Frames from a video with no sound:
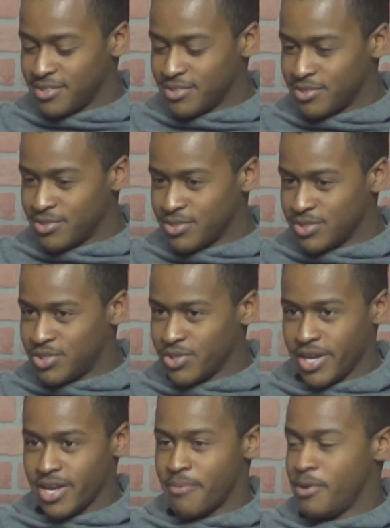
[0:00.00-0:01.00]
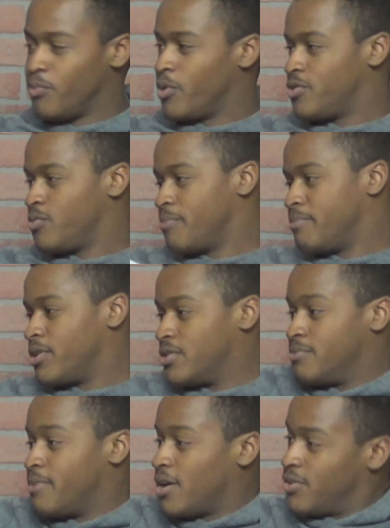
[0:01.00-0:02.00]
so, yeah, I mean, what is a
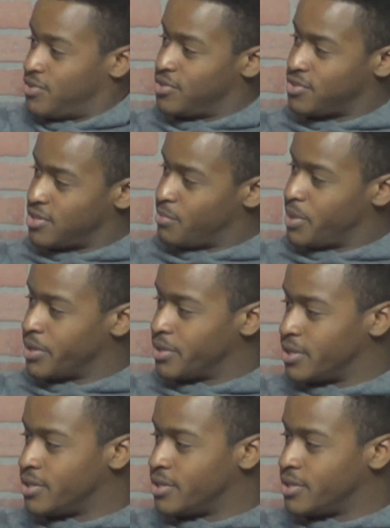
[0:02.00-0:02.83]
model citizen in America, then?